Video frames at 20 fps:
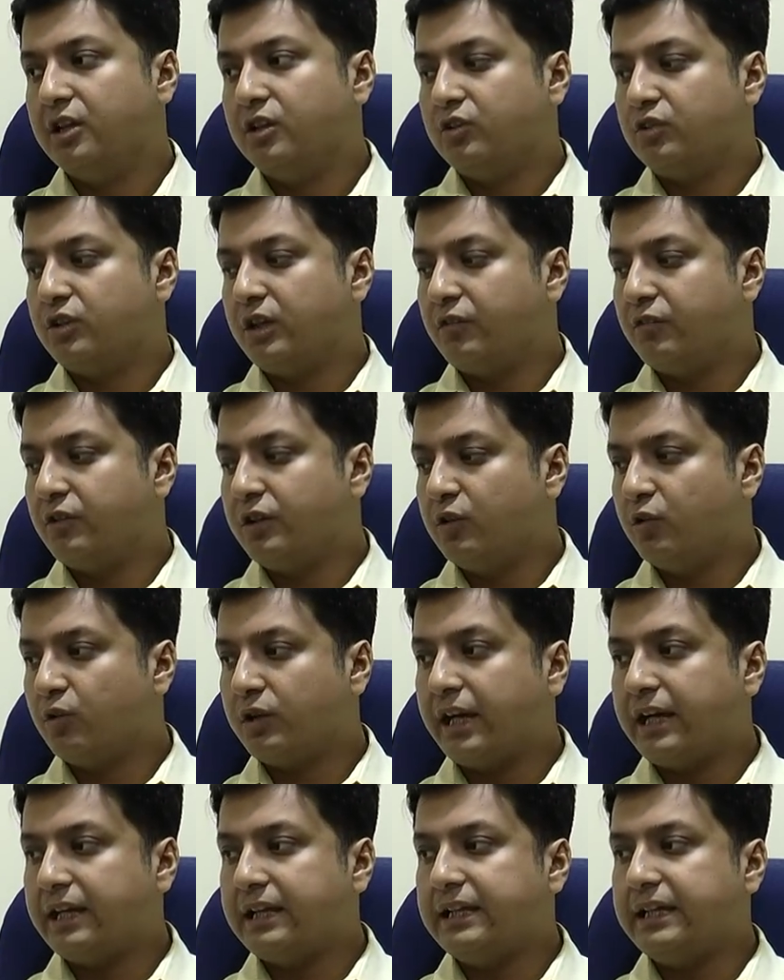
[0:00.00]
So if you
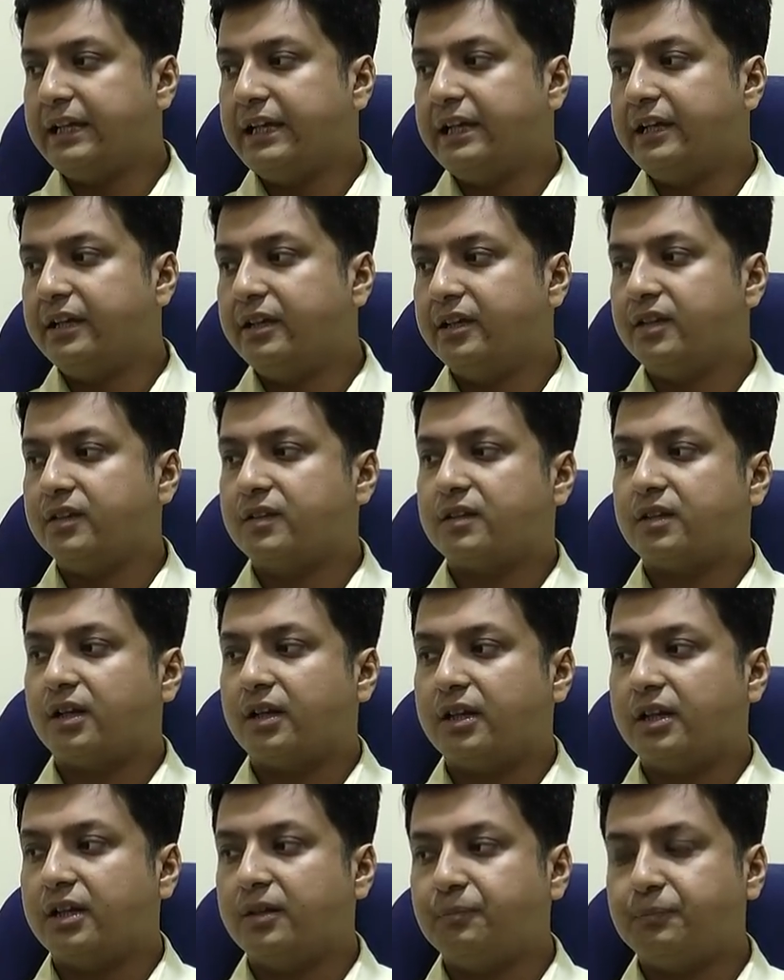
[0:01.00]
look at the Indian
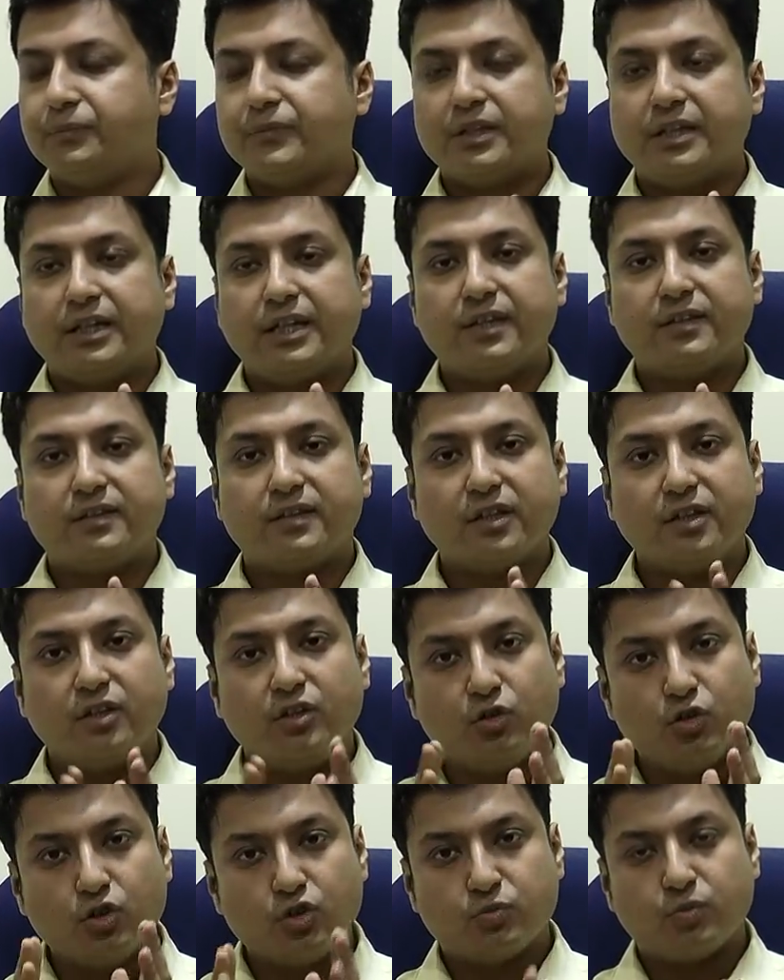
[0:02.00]
study, it's a
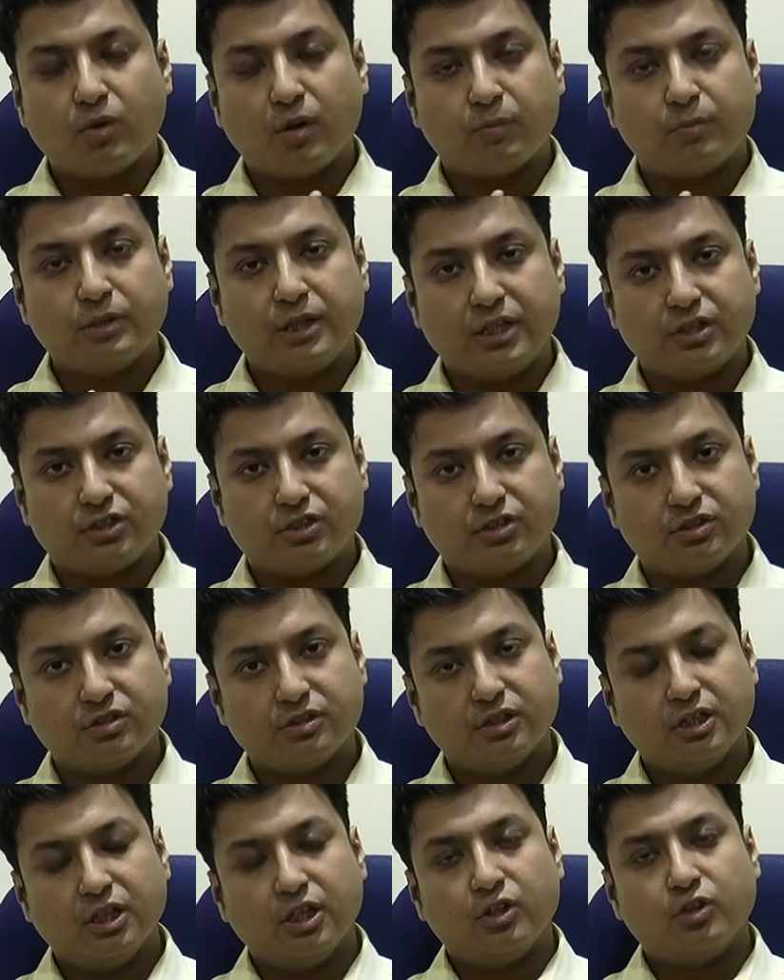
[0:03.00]
huge population,